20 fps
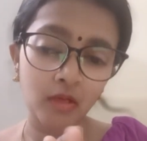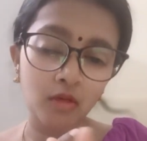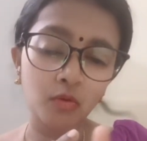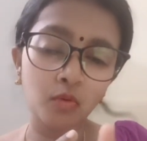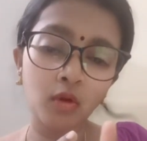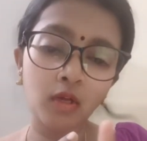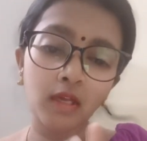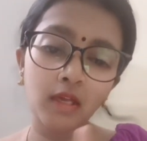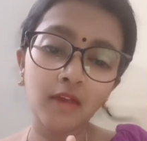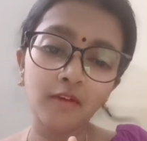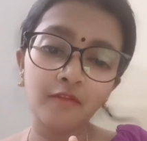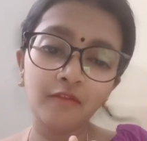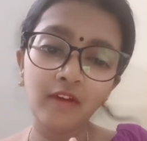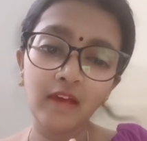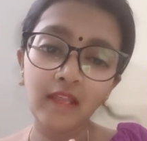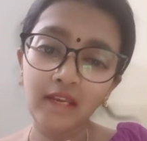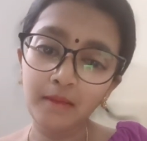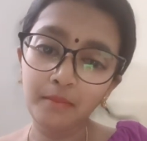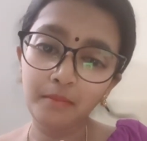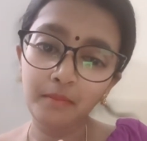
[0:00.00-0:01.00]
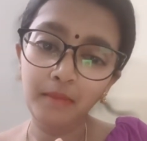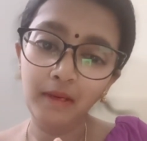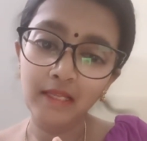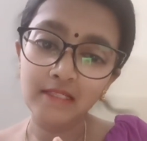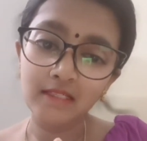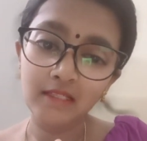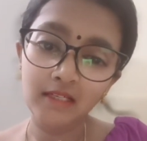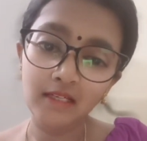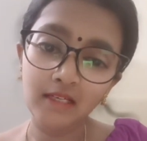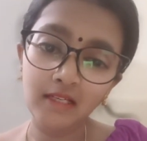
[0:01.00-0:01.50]
Okay, when
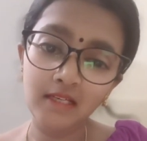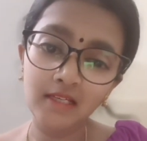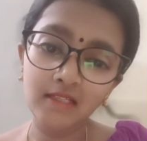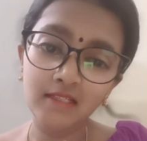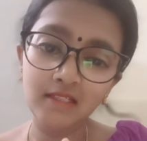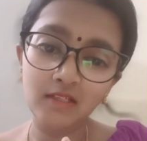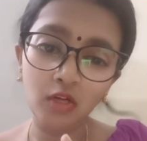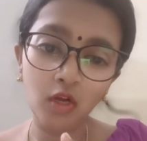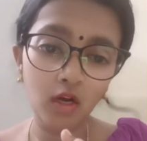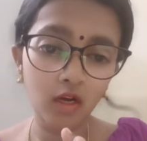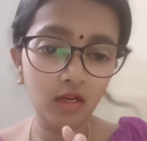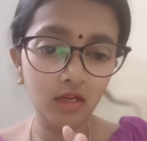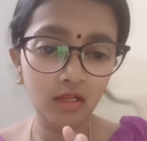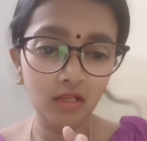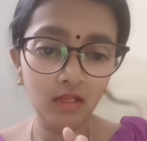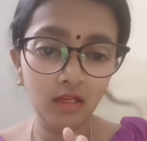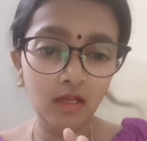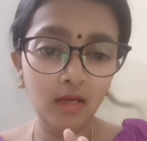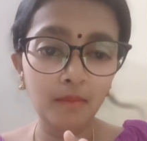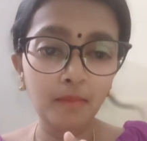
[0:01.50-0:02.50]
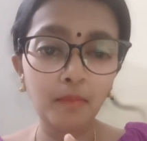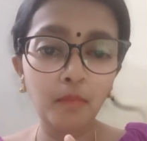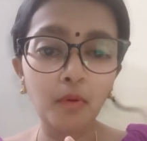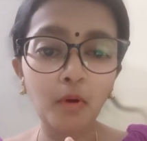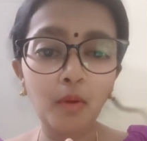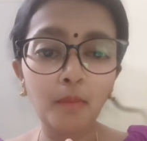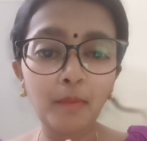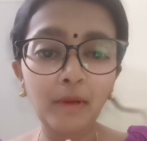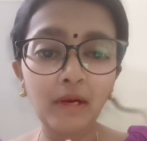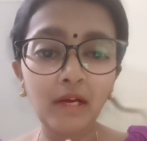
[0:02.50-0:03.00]
placenta is not
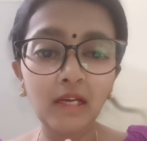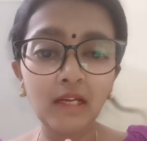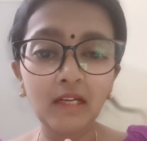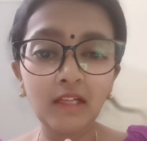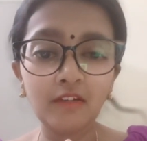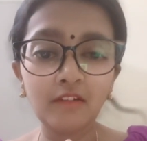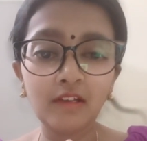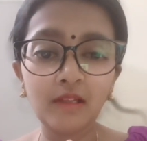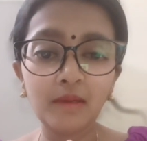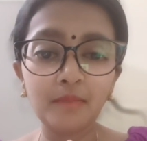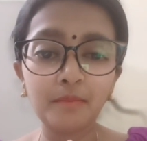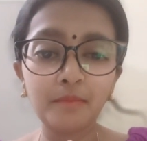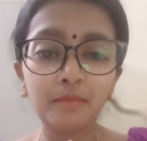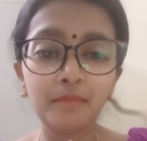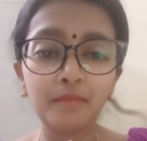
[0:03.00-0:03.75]
properly developed,